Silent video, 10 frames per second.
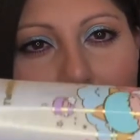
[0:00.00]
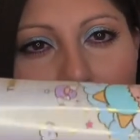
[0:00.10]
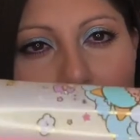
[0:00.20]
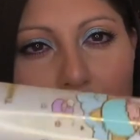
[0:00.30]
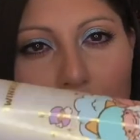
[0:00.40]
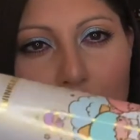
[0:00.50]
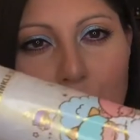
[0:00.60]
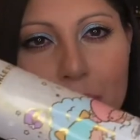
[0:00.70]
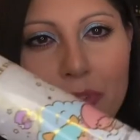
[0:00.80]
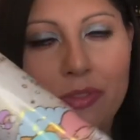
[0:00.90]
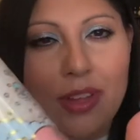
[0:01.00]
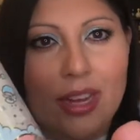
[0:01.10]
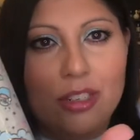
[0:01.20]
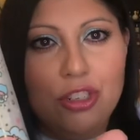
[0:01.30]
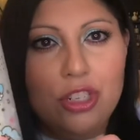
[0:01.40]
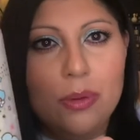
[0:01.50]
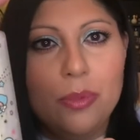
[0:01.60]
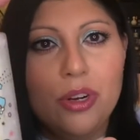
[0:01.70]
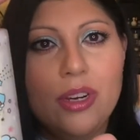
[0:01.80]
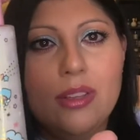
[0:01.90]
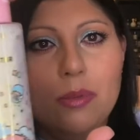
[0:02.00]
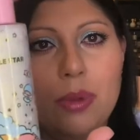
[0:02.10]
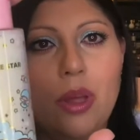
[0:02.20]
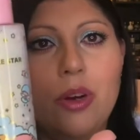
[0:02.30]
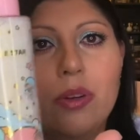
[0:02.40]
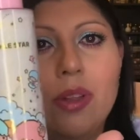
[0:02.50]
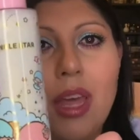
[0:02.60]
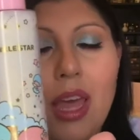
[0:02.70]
like that super fine shimmer in the bottle.